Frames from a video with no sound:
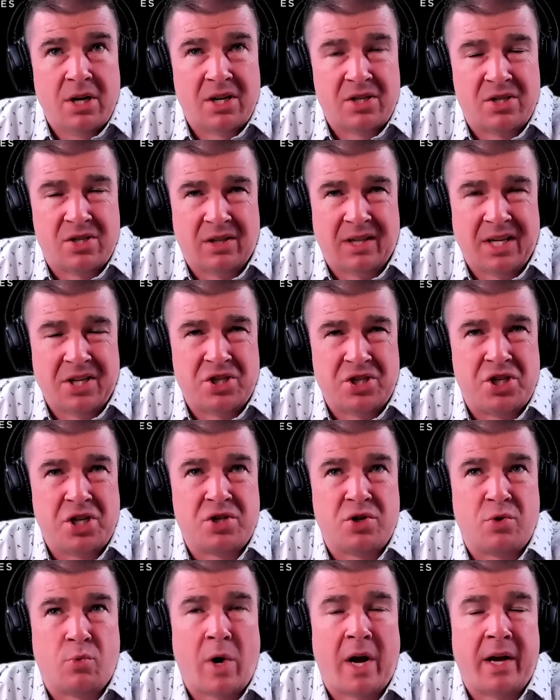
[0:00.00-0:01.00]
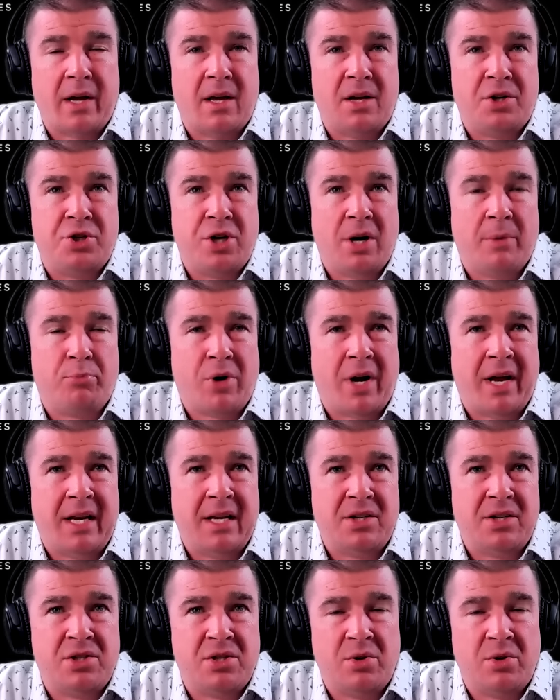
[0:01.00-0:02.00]
Uh, so let's just right, uh, jump right
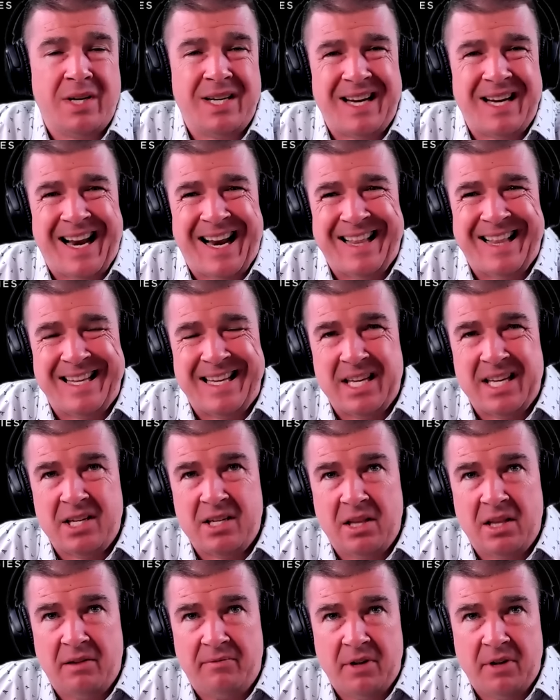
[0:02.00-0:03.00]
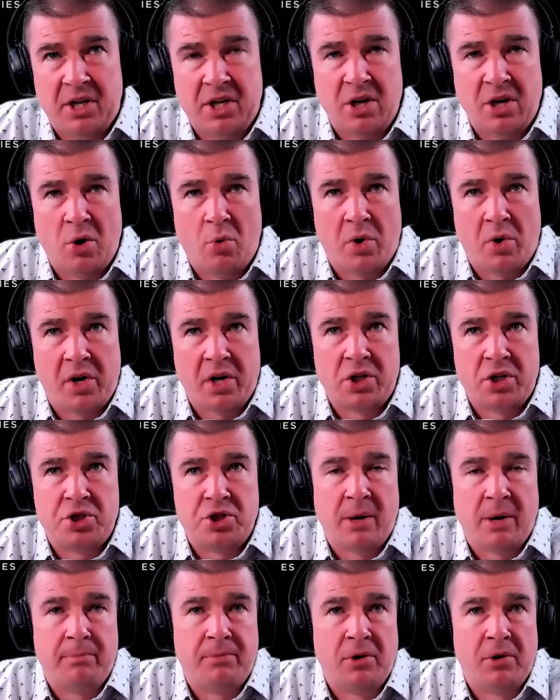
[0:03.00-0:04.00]
into it. And at the end of the video, we're going
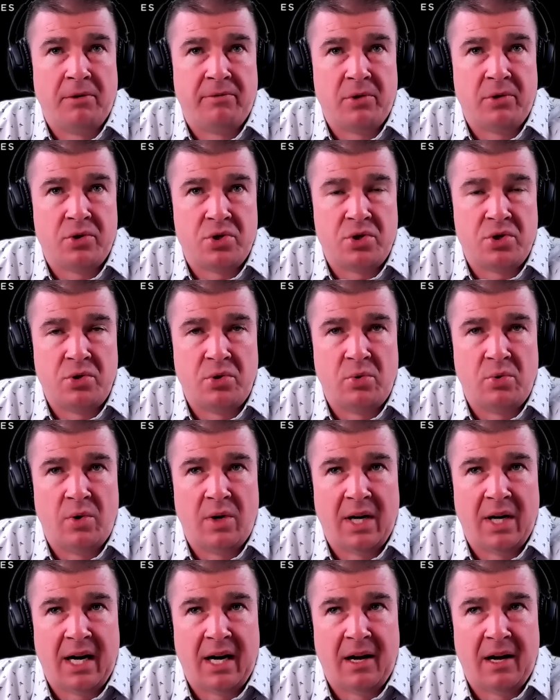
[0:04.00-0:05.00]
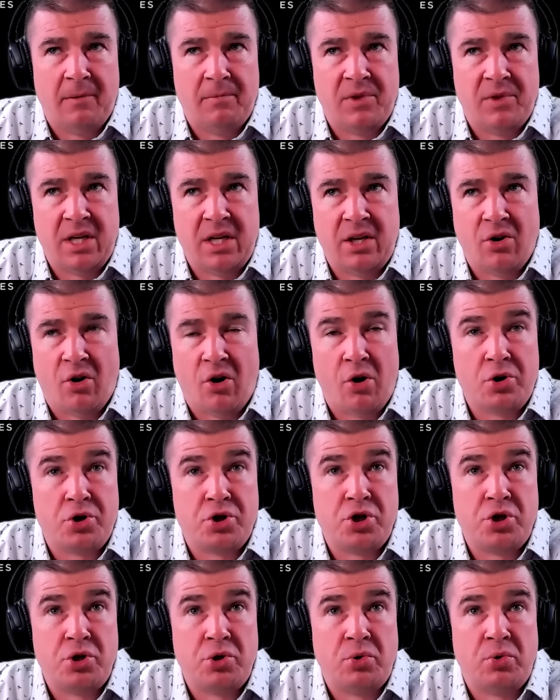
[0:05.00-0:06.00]
to jump over to uh, the R
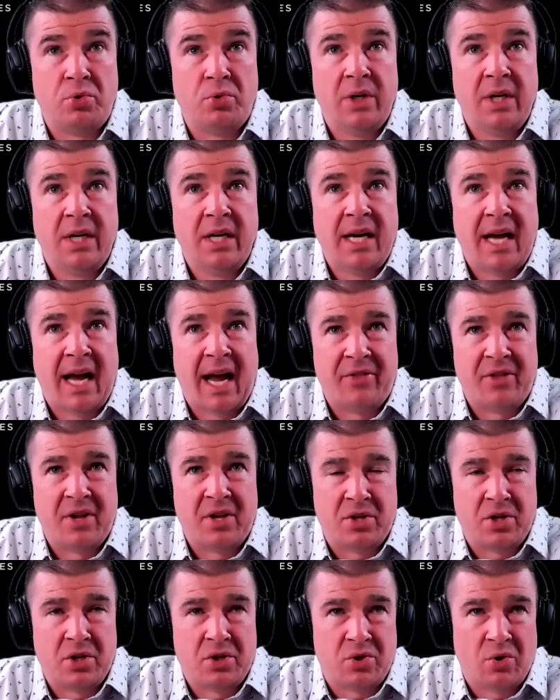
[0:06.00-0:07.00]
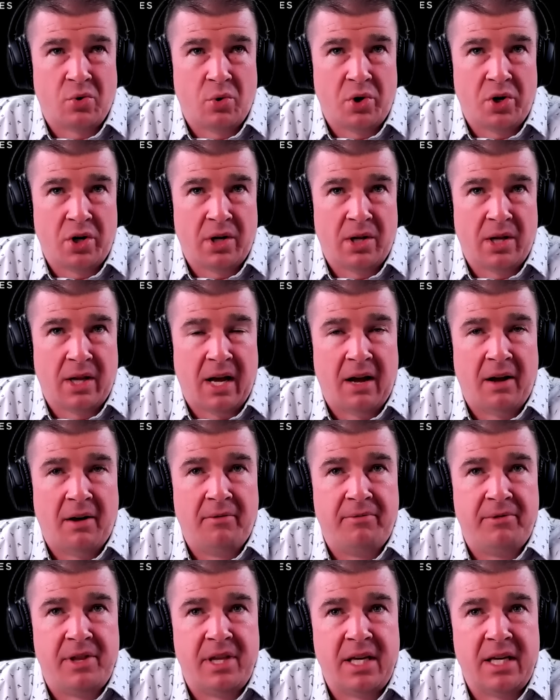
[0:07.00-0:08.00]
two and the tutorial
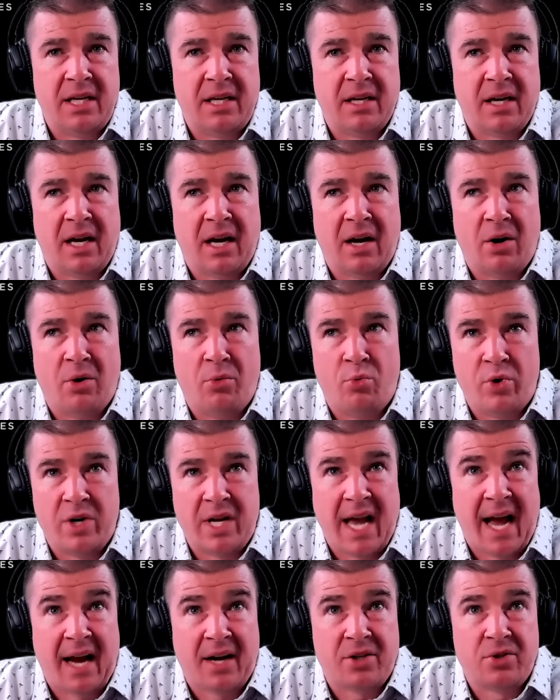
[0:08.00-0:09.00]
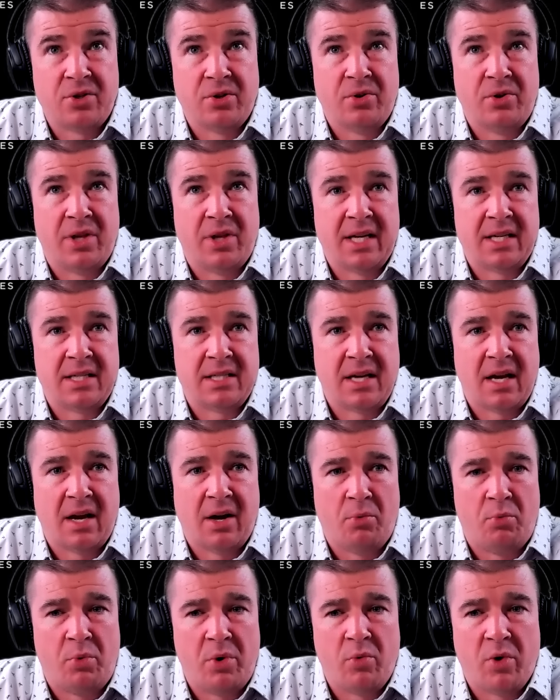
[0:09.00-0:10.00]
of the uh, reactor that
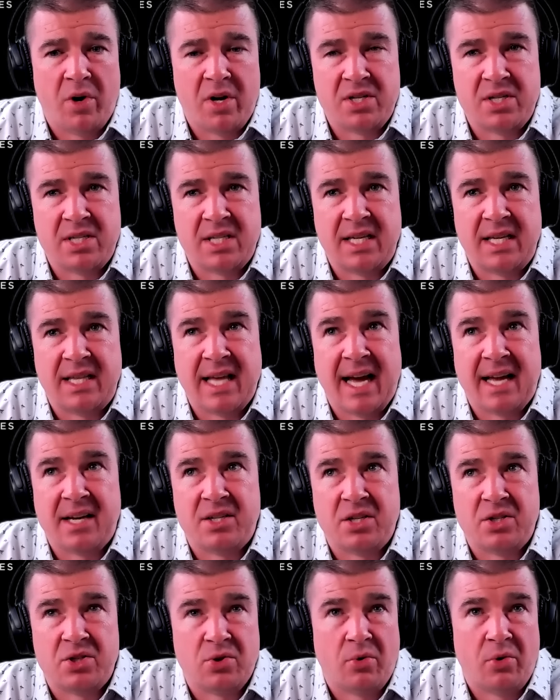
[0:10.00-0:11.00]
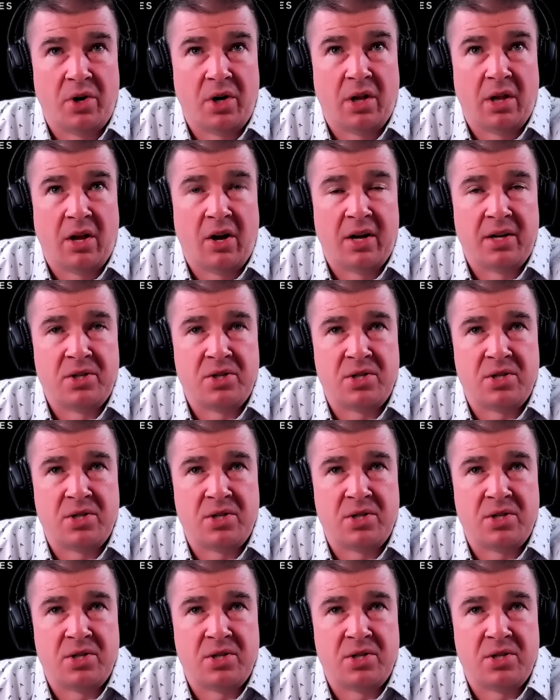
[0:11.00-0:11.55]
uh, we want to see that tutorial on.